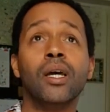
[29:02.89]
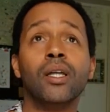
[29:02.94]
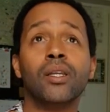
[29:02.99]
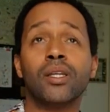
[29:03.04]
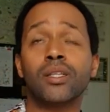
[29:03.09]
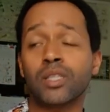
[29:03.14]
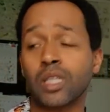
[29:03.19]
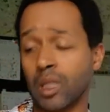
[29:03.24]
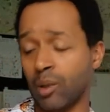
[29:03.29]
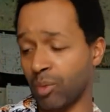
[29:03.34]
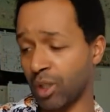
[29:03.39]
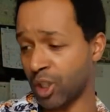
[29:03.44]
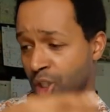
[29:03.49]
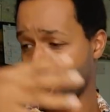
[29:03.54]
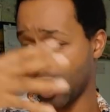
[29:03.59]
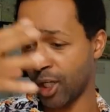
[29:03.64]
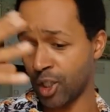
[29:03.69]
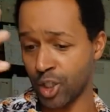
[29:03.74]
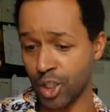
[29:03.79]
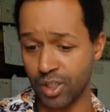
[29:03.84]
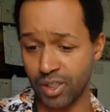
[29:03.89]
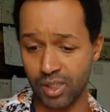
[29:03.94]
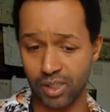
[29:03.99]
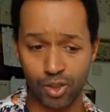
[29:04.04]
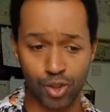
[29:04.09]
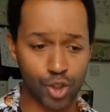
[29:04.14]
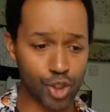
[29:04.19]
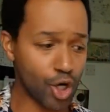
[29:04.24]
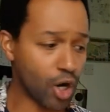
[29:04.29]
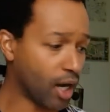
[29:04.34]
There's going to be changes
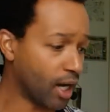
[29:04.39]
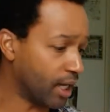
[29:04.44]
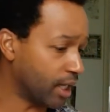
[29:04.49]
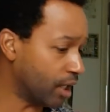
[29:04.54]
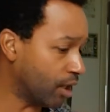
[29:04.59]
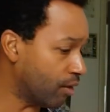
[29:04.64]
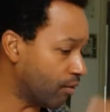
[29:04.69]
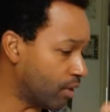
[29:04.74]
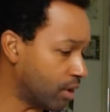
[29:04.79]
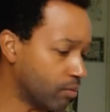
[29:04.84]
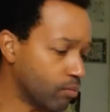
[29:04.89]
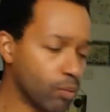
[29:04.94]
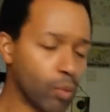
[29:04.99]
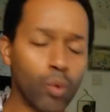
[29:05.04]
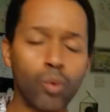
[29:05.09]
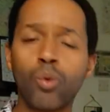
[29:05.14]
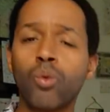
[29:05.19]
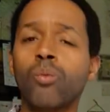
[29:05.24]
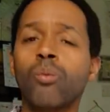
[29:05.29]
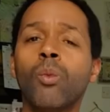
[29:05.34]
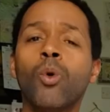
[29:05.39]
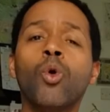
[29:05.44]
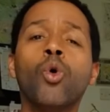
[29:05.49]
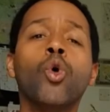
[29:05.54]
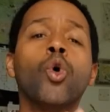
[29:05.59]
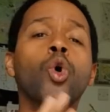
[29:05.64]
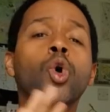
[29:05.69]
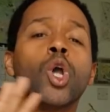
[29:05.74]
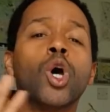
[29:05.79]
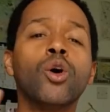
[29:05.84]
in China and
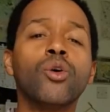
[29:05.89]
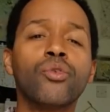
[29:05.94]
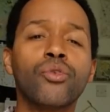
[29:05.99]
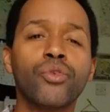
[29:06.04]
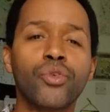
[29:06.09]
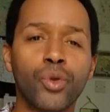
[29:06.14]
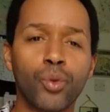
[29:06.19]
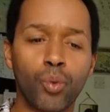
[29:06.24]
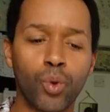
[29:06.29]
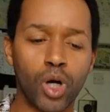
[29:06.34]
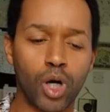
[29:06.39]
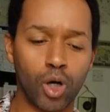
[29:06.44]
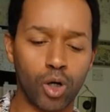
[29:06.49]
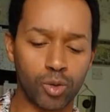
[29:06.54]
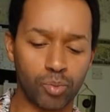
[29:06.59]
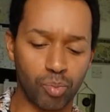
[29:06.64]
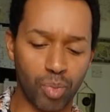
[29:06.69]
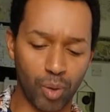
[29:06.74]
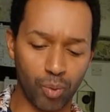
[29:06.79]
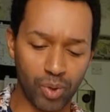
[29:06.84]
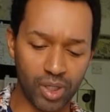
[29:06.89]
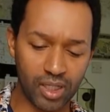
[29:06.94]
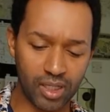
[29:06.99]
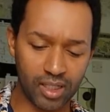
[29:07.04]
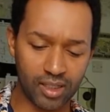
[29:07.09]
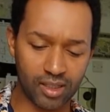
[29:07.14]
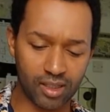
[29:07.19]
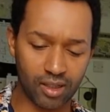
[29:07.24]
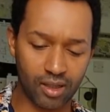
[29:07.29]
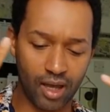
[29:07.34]
all over the world, but we
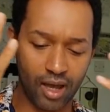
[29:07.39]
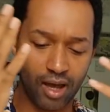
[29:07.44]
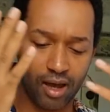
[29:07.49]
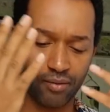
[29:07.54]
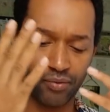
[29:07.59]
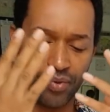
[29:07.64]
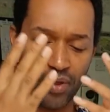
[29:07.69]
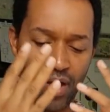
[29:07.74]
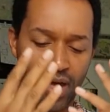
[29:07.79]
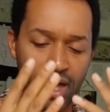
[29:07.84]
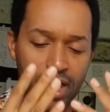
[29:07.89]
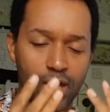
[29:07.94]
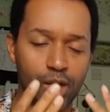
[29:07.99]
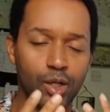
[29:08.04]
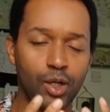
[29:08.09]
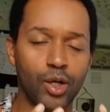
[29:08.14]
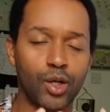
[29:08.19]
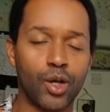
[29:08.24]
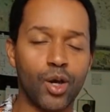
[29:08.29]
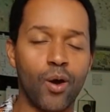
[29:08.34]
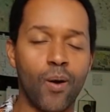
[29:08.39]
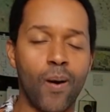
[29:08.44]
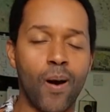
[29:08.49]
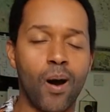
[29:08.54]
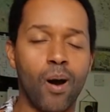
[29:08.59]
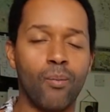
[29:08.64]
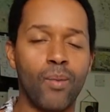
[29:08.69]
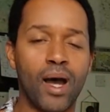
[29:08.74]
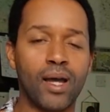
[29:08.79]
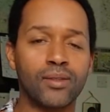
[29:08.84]
need to have that inner
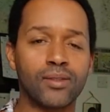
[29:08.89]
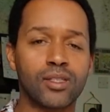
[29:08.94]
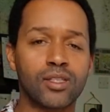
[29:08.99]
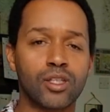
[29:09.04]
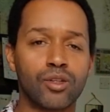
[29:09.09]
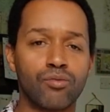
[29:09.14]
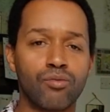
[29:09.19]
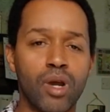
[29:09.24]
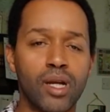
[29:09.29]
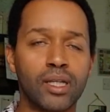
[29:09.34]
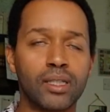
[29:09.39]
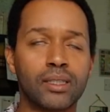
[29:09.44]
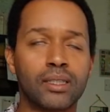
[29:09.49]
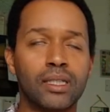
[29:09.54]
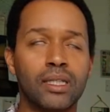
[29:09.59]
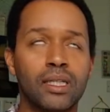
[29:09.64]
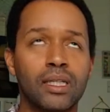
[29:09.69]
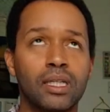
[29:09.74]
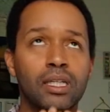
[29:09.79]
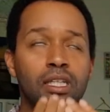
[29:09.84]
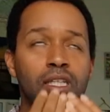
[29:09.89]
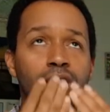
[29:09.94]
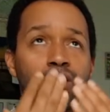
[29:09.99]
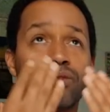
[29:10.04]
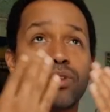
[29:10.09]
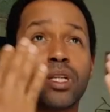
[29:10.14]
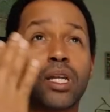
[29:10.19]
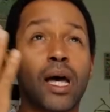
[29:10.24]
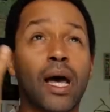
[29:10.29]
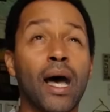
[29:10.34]
calm and serenity
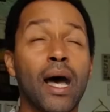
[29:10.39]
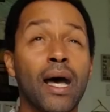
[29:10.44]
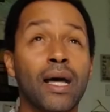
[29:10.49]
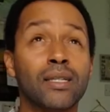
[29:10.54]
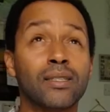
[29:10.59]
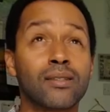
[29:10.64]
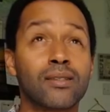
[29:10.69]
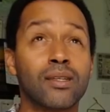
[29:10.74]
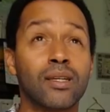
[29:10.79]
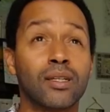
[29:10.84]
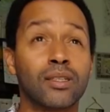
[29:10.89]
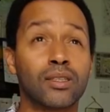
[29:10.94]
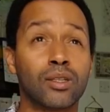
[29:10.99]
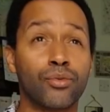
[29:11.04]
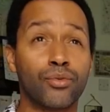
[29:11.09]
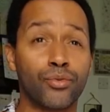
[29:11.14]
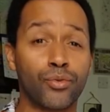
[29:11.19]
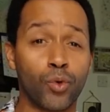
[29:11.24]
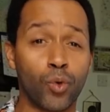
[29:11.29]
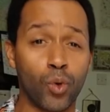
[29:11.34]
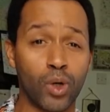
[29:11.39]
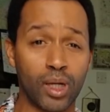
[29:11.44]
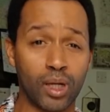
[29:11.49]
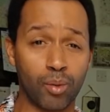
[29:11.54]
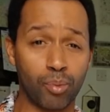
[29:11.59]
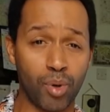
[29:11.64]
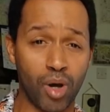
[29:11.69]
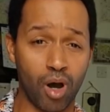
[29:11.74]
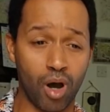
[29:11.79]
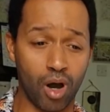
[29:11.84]
even as things are falling
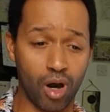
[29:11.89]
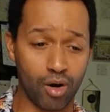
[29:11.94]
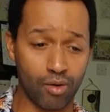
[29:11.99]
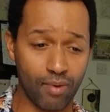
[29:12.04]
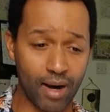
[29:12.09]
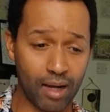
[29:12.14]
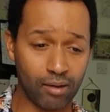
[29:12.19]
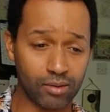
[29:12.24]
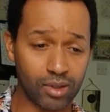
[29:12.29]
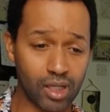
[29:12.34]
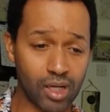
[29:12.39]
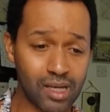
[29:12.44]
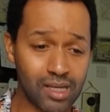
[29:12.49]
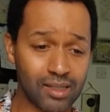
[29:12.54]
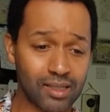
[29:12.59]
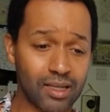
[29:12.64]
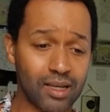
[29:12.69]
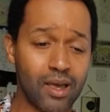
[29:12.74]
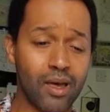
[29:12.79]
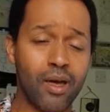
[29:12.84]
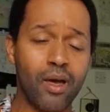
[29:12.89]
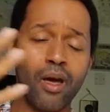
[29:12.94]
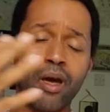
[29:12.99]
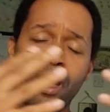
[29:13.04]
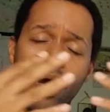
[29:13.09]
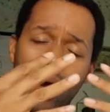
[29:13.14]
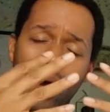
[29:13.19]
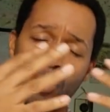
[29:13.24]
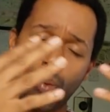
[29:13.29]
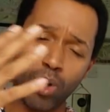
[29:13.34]
apart around us.
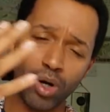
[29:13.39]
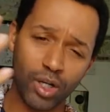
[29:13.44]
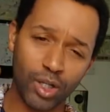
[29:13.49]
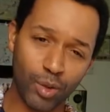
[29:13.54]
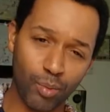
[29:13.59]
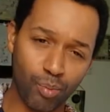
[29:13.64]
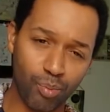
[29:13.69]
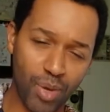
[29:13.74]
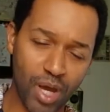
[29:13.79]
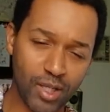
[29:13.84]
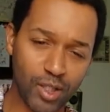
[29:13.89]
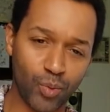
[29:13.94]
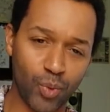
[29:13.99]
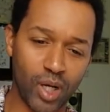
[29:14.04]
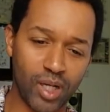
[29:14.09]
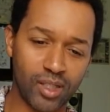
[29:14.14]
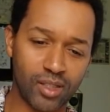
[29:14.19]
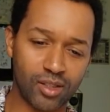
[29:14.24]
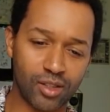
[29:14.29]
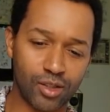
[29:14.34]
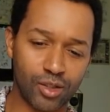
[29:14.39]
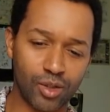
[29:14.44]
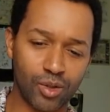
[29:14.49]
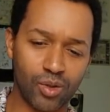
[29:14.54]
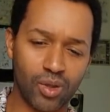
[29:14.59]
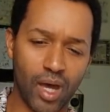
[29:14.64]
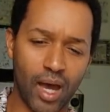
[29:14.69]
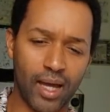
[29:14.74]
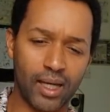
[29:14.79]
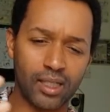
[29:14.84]
And one of the best ways to do
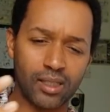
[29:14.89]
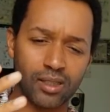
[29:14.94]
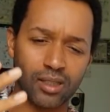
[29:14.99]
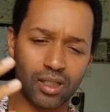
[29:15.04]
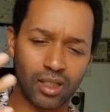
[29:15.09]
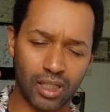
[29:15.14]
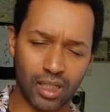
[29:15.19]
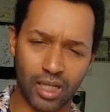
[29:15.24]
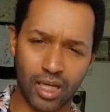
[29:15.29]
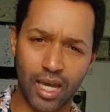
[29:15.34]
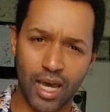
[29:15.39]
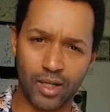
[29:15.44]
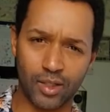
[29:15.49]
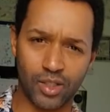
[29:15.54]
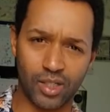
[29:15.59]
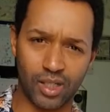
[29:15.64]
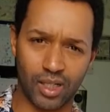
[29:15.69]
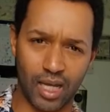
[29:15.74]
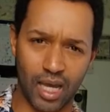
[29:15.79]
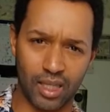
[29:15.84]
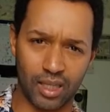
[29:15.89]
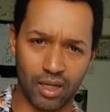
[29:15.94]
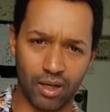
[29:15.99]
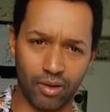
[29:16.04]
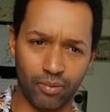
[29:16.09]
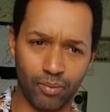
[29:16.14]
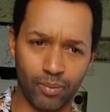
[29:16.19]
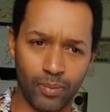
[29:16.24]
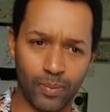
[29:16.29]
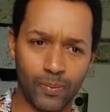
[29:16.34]
that is to get
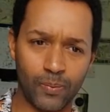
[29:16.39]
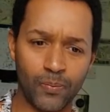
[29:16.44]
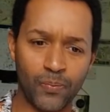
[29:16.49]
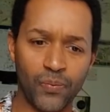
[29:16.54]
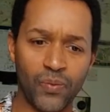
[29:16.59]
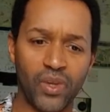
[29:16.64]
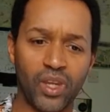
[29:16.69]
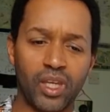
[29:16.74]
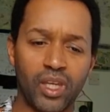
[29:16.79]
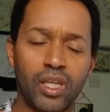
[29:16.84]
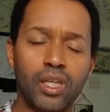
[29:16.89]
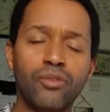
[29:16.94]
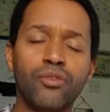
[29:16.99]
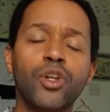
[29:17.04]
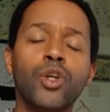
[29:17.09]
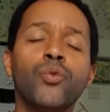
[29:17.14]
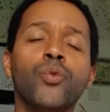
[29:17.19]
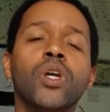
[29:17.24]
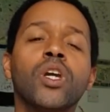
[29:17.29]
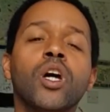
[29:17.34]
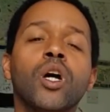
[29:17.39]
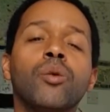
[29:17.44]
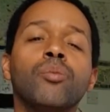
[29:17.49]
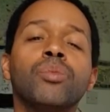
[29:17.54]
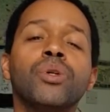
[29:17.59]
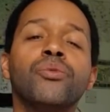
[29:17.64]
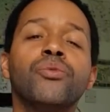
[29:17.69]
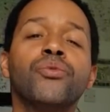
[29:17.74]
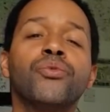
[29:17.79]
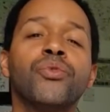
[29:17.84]
together, even if we can't
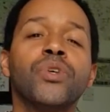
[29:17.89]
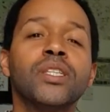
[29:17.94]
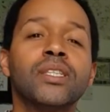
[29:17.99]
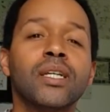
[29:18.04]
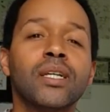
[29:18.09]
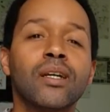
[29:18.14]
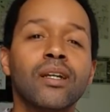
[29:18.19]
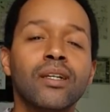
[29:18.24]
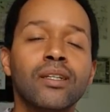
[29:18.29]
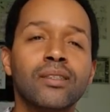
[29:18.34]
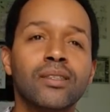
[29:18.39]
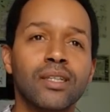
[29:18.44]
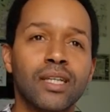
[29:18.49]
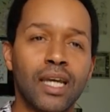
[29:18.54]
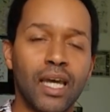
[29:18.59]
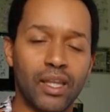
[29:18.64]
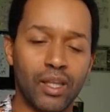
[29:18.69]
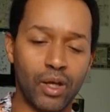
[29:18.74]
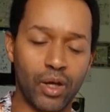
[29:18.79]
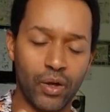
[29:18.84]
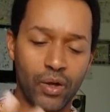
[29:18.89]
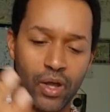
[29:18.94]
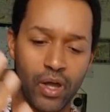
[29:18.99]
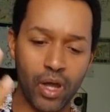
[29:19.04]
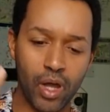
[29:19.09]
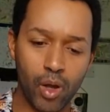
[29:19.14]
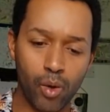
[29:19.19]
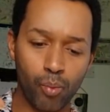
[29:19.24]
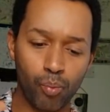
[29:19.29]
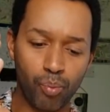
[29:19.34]
be physically together,
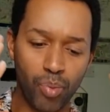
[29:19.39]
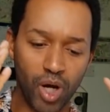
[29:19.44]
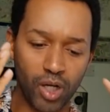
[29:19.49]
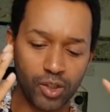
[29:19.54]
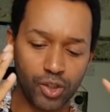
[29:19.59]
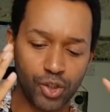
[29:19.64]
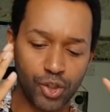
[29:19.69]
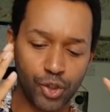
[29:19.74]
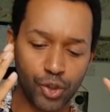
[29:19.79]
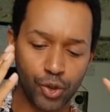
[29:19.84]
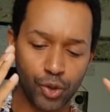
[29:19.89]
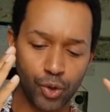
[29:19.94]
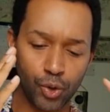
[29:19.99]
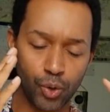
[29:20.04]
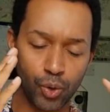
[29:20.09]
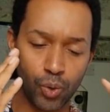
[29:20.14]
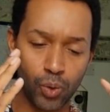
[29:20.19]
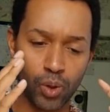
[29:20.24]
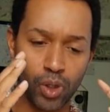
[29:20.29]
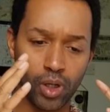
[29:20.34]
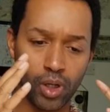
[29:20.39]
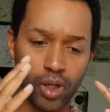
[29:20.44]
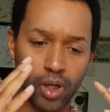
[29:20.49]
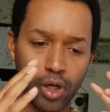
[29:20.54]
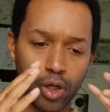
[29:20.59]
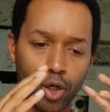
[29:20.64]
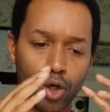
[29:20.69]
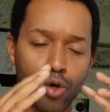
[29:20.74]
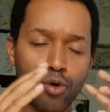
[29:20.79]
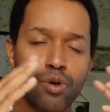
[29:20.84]
but to
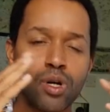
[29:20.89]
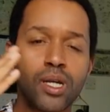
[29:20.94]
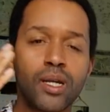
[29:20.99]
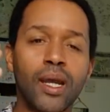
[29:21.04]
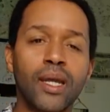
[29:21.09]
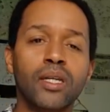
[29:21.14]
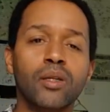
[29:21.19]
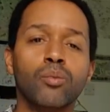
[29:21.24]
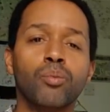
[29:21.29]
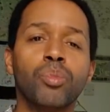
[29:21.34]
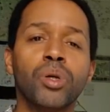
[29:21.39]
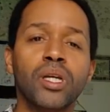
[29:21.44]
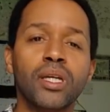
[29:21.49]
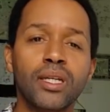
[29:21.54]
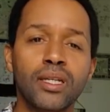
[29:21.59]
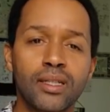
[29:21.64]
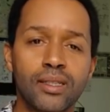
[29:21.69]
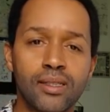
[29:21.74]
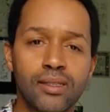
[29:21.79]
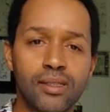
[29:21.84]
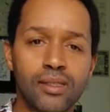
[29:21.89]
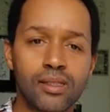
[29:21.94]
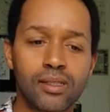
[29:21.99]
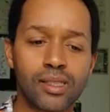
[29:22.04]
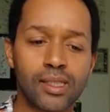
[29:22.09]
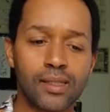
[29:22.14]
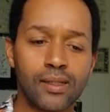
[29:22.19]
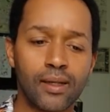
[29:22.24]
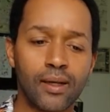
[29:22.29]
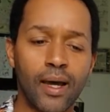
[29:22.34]
create
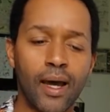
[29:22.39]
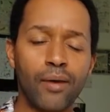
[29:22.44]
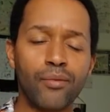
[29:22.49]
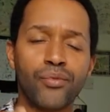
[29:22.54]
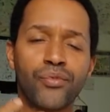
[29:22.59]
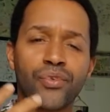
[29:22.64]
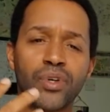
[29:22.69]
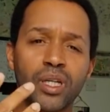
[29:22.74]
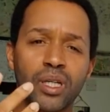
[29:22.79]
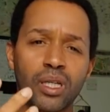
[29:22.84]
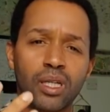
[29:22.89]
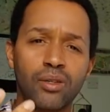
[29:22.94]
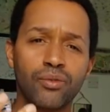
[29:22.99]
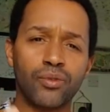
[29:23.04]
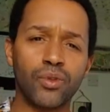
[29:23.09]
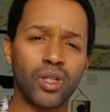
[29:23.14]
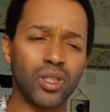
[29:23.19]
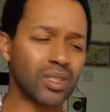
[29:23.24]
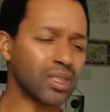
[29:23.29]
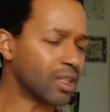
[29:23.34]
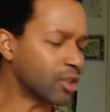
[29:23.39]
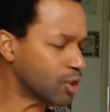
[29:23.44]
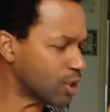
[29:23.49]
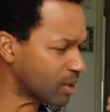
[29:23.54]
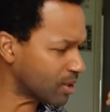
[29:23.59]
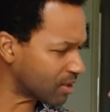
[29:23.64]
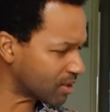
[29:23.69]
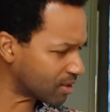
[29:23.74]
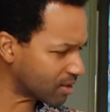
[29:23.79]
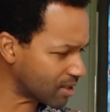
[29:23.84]
peace and forgiveness and
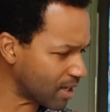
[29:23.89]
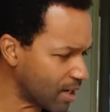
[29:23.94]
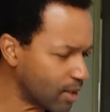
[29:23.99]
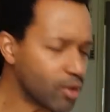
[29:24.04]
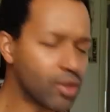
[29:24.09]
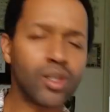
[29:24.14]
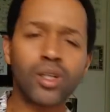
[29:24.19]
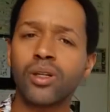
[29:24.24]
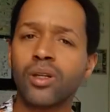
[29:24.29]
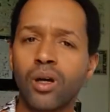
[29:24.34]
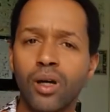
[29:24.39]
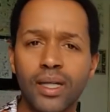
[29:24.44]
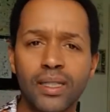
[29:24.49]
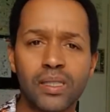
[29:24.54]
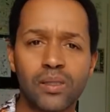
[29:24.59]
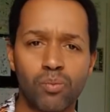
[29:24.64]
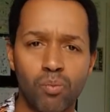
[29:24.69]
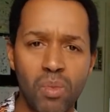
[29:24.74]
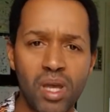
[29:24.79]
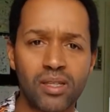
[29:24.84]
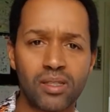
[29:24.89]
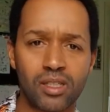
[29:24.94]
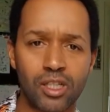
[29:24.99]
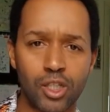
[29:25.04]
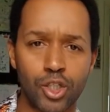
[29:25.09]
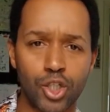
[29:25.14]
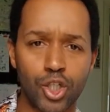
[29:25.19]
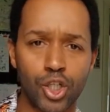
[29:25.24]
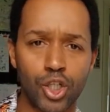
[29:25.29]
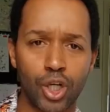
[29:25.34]
just send a nice
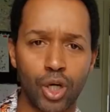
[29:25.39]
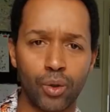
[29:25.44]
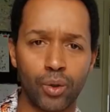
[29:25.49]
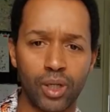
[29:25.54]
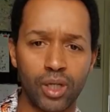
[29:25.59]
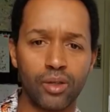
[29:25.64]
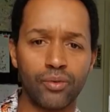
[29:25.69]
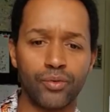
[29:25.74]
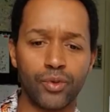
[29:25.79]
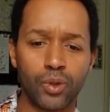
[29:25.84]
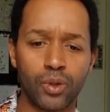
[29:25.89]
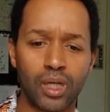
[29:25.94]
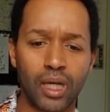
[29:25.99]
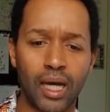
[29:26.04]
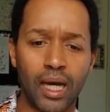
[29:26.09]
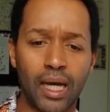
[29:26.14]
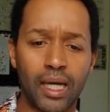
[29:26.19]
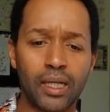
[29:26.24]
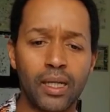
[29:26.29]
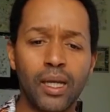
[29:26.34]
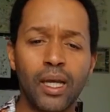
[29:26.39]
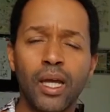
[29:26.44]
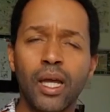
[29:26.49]
message, you know, if you can.